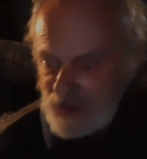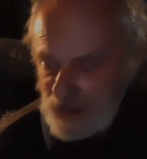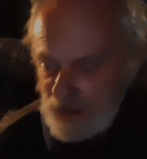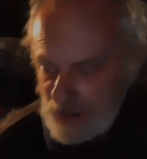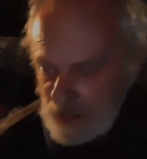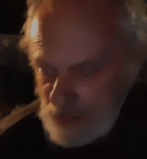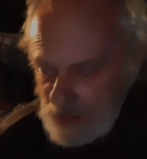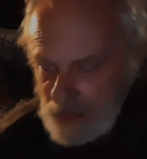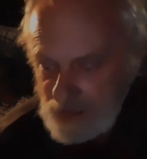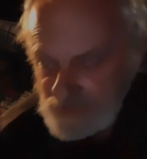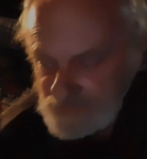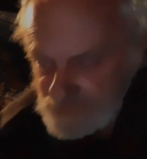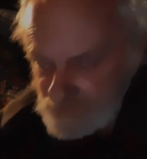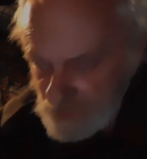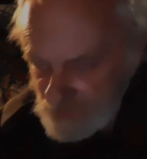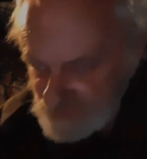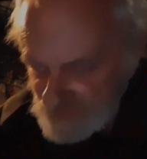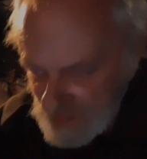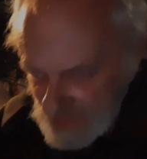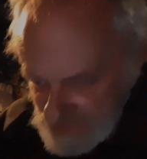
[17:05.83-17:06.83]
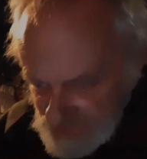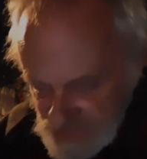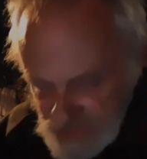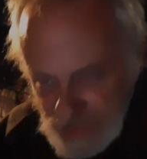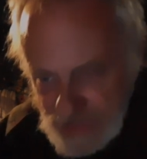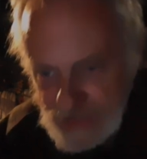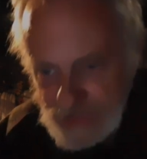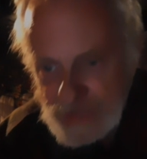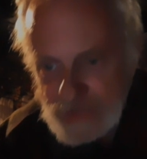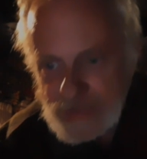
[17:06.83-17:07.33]
Uh, a
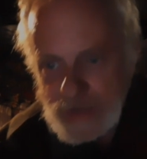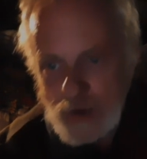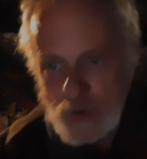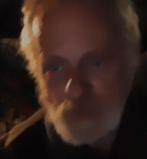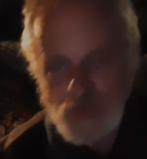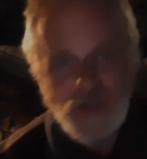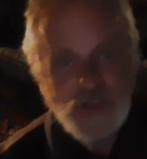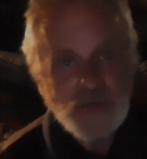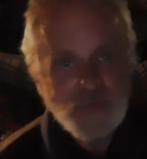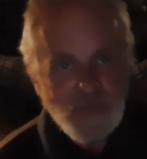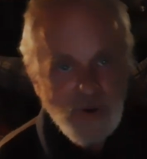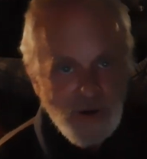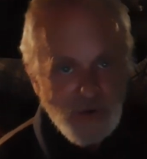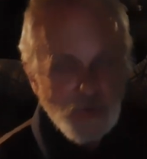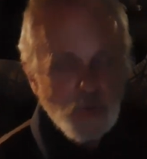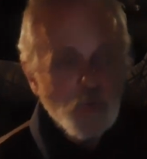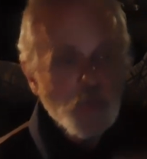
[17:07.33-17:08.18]
fascinating account, despite